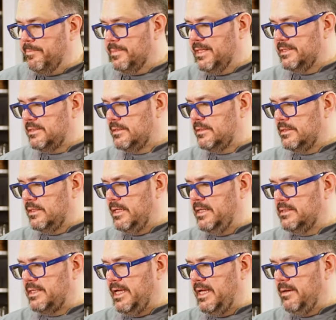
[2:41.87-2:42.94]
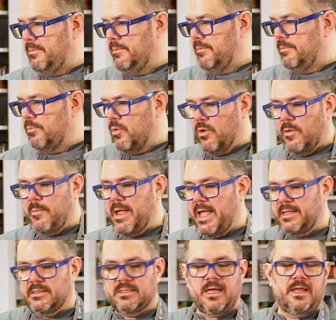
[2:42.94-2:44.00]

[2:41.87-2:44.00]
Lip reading: This is a poor man's